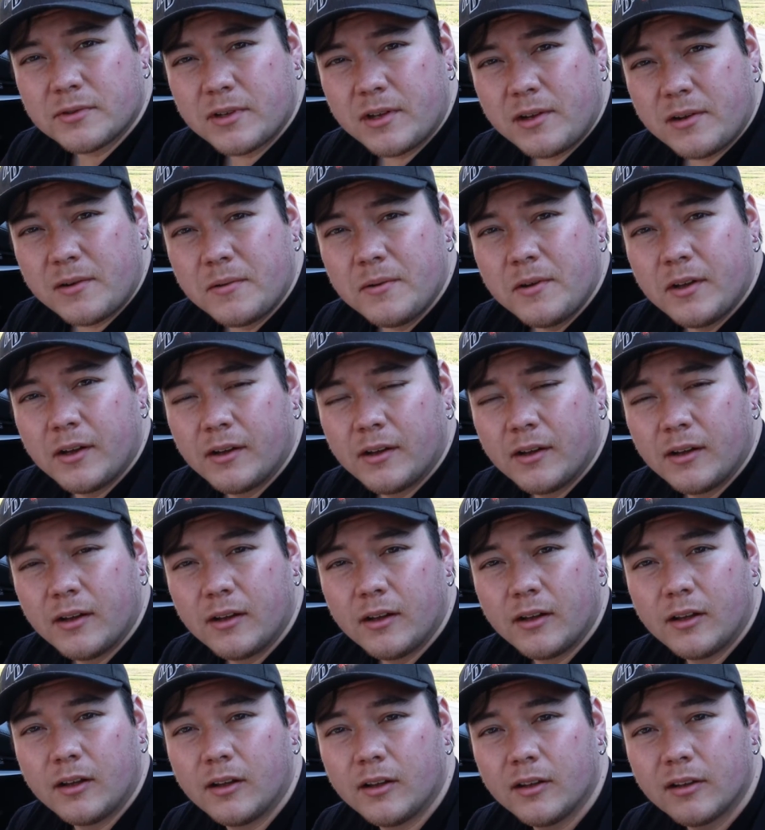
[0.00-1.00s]
go,
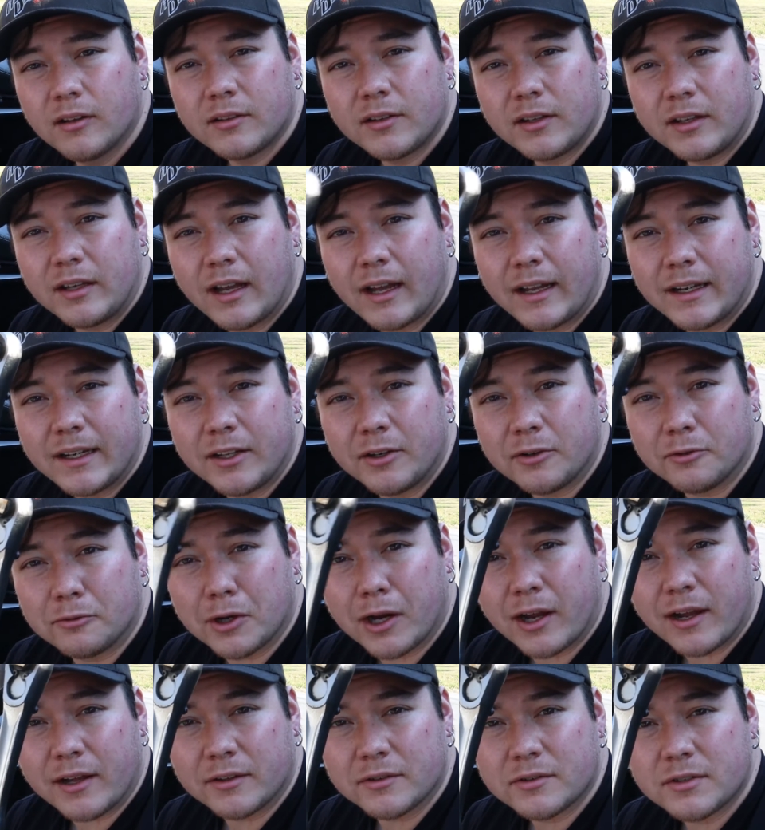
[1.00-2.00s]
you gotta need a
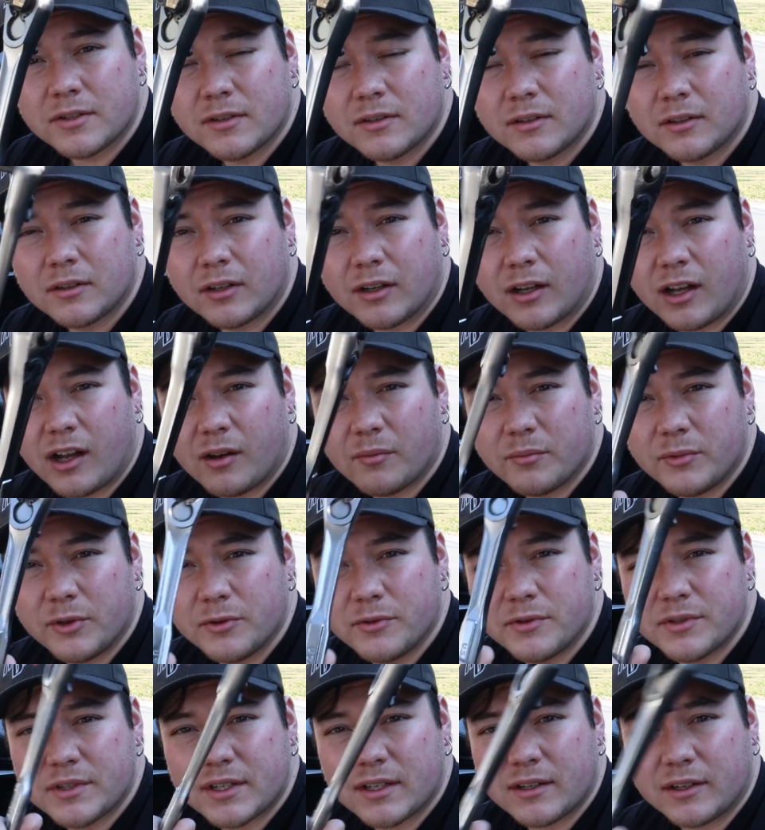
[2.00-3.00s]
wrench. I'm
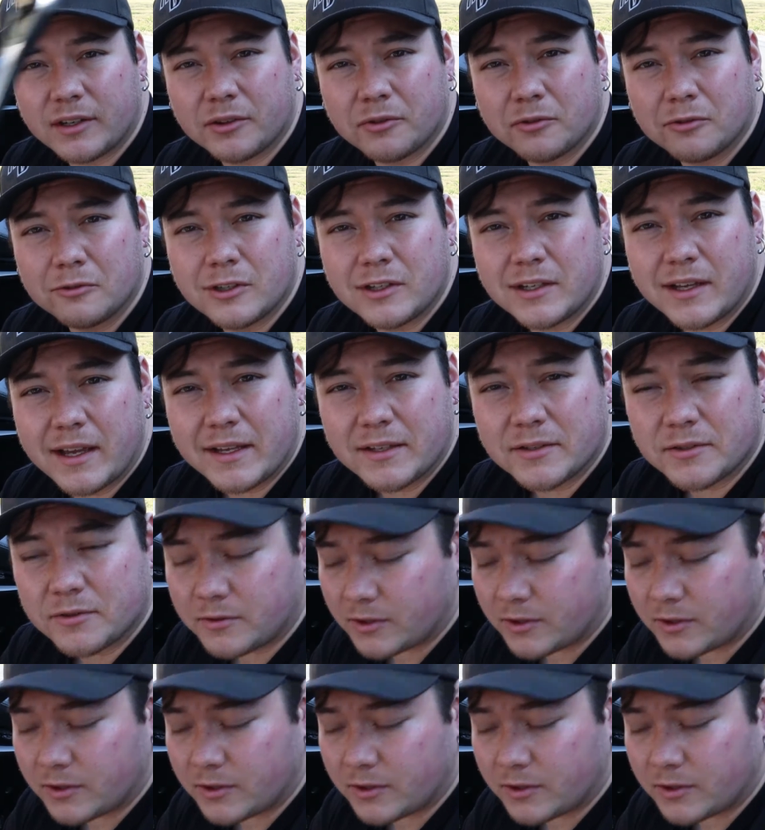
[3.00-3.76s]
using a 3/8